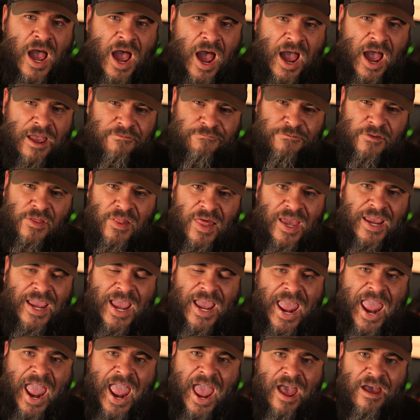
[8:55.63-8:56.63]
I feel like
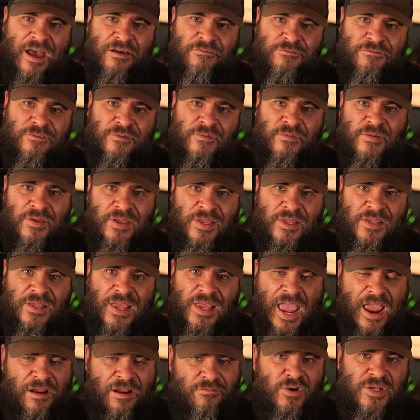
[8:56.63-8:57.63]
I have
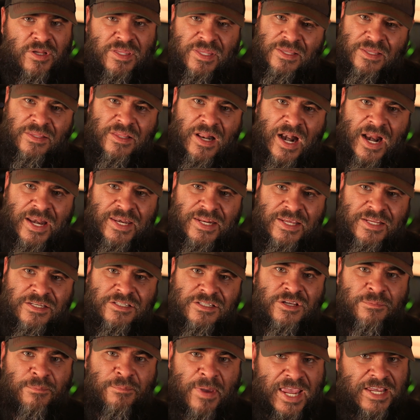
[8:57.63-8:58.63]
everything that I need
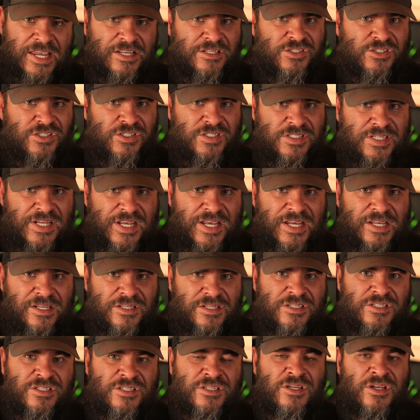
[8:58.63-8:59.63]
to make
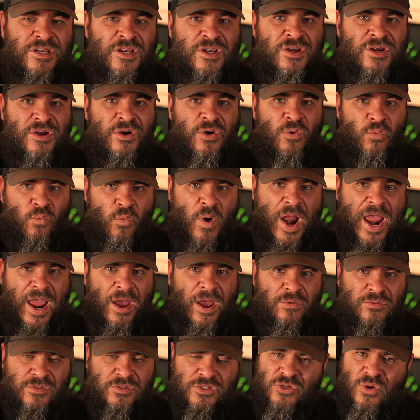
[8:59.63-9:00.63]
6
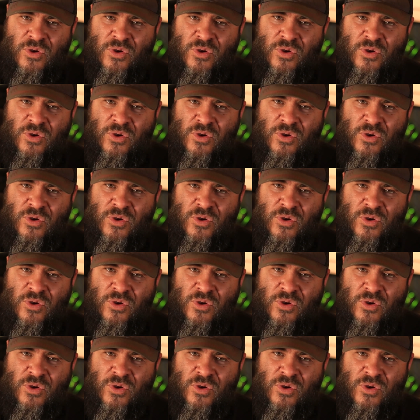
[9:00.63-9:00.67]
rounds.